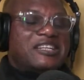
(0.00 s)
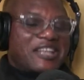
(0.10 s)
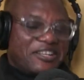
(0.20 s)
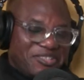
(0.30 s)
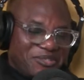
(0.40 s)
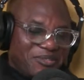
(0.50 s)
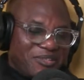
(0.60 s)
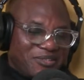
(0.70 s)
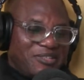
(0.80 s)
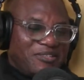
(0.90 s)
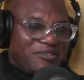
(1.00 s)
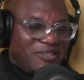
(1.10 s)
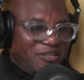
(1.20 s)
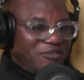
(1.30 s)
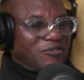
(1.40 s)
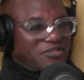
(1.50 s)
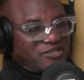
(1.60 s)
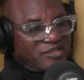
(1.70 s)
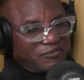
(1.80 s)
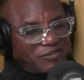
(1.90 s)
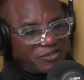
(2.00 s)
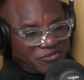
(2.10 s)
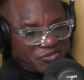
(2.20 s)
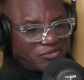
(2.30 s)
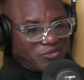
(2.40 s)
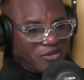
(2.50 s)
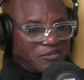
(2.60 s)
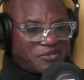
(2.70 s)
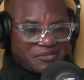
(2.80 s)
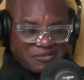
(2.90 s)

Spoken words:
In Nigeria, in Western Avenue, Surulere,